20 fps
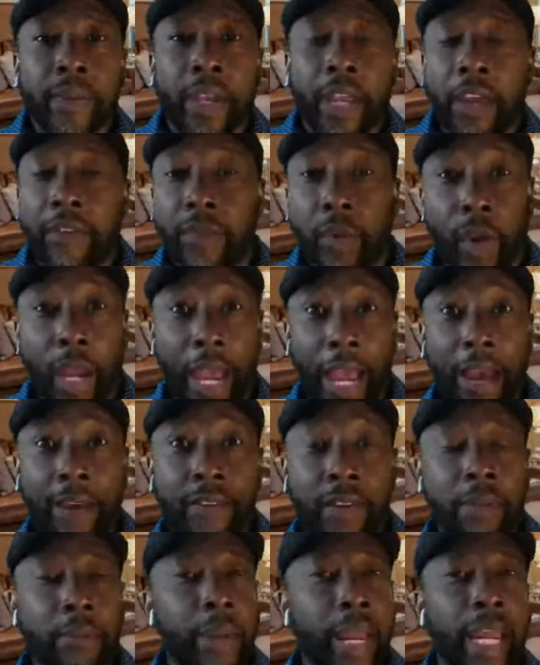If you
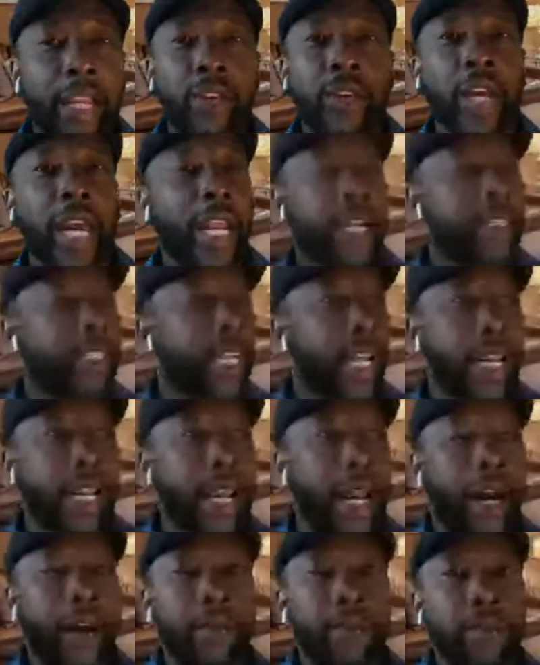haven't, man, you got to check
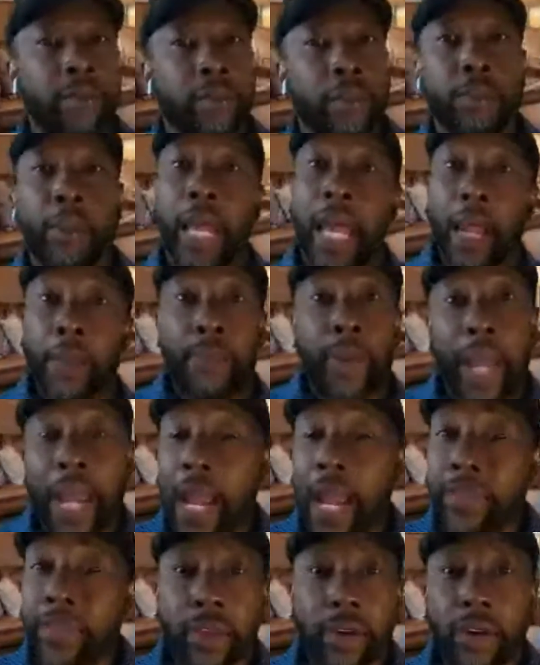out Black
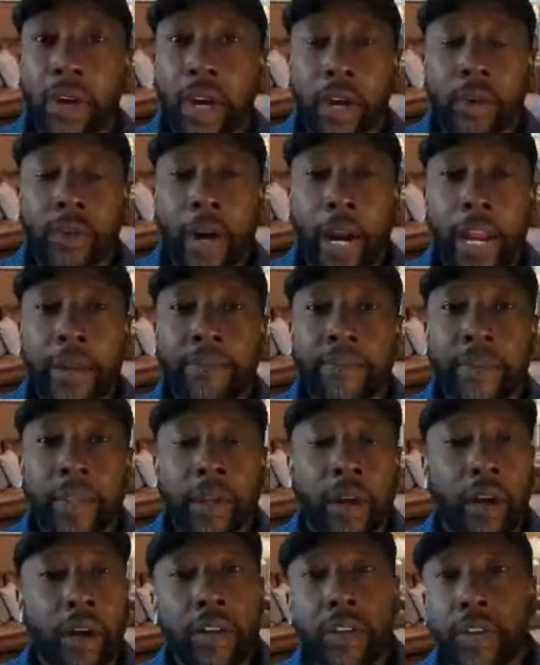Panther, right?
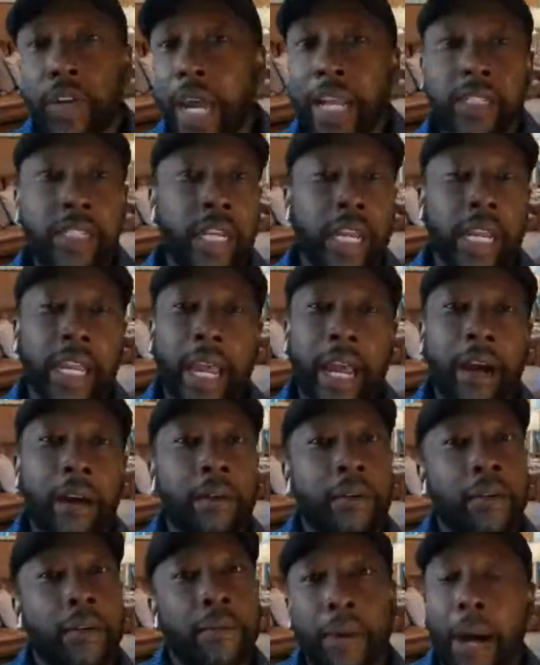Or you got to check
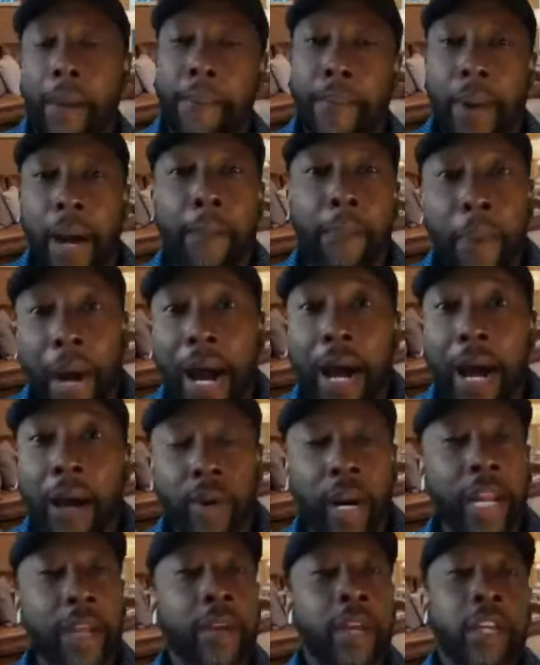out Bop, Bop, Bop,
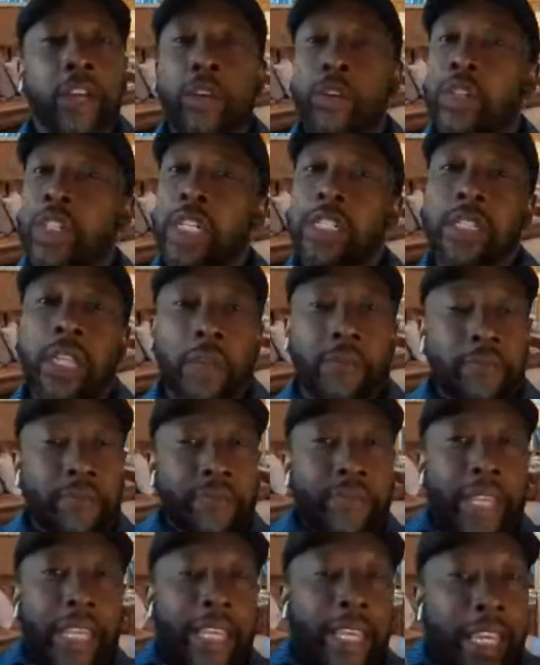right? You just
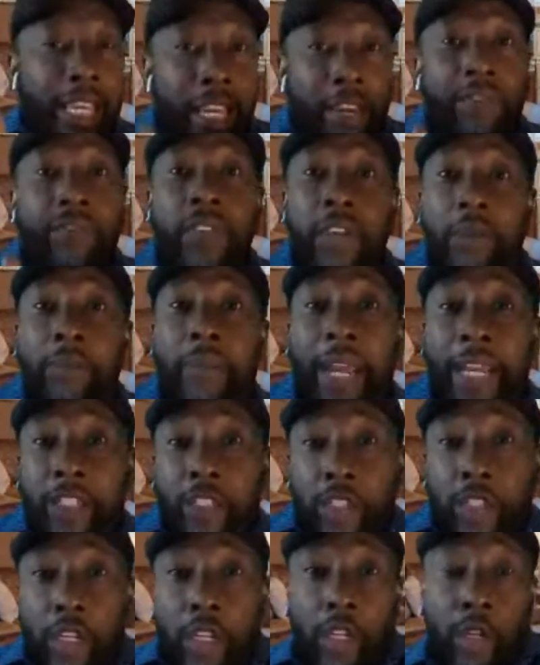give them a
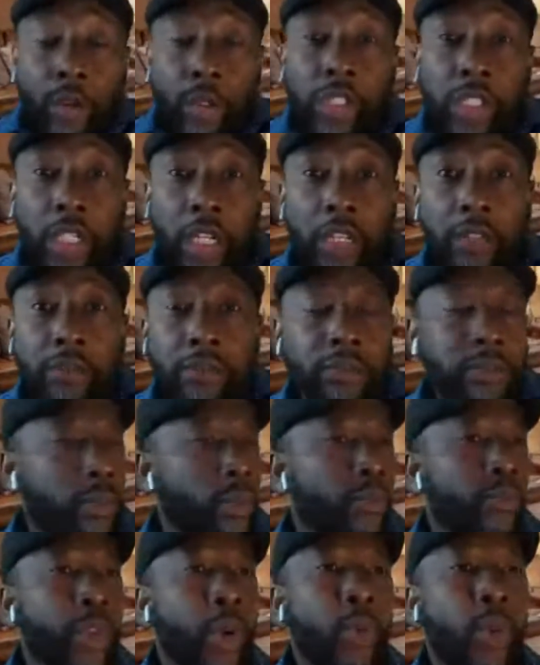solution
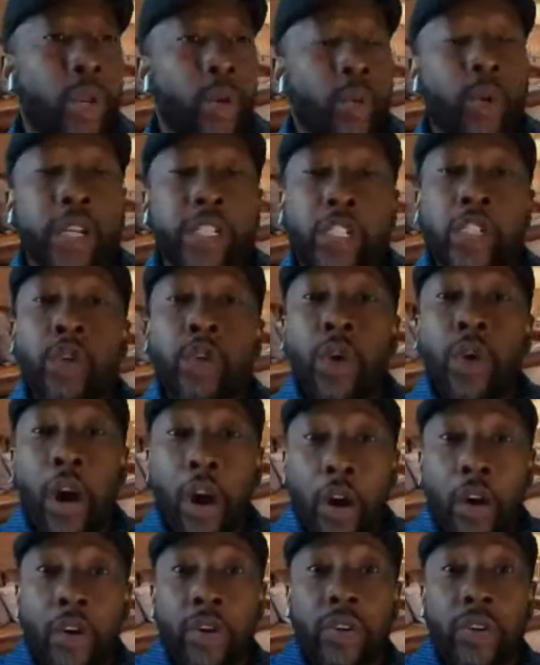with what you
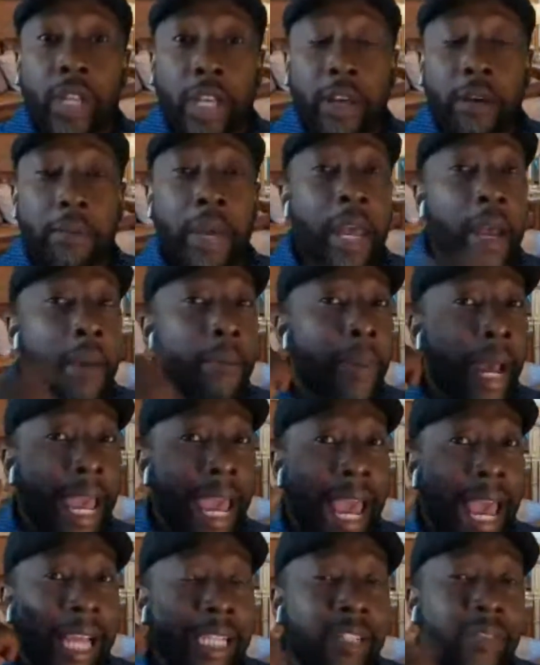heard them by
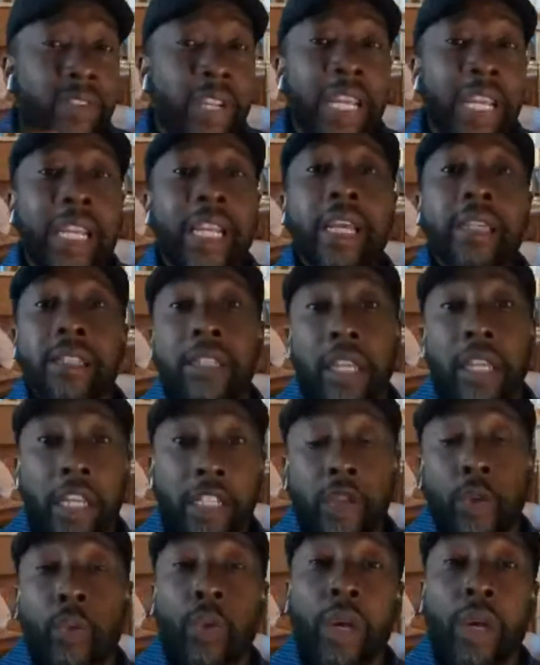actively listening
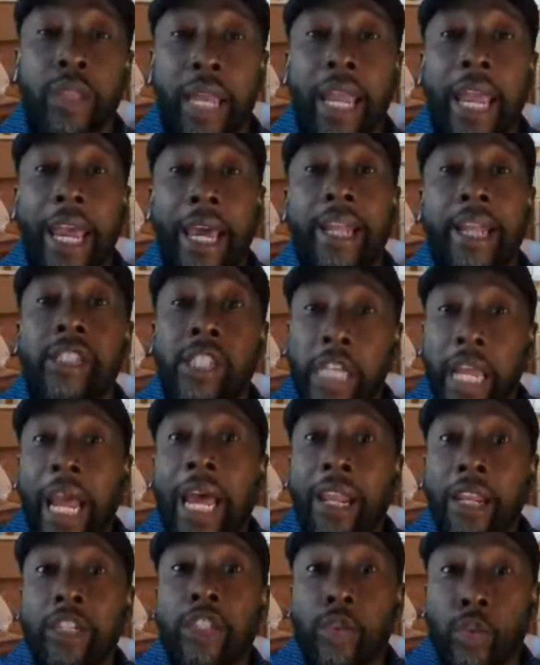to what they had a
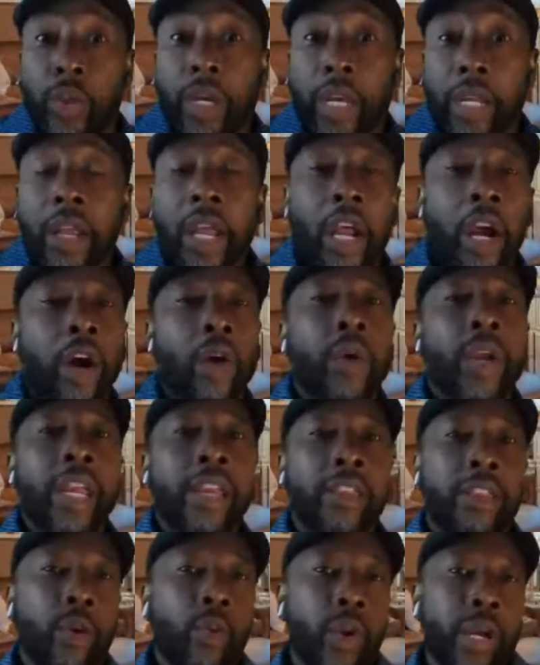challenge with, or
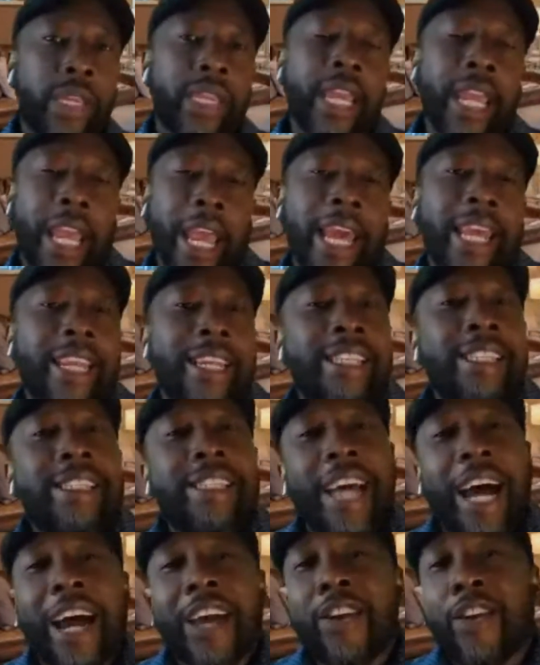either what they had a
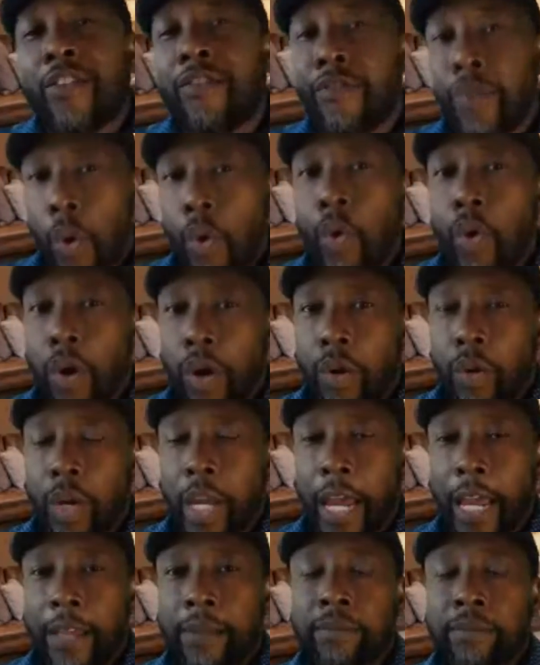desire for.
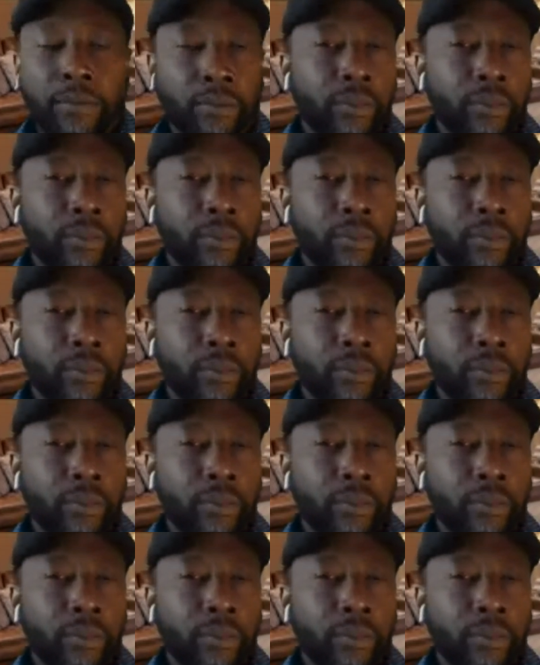Okay.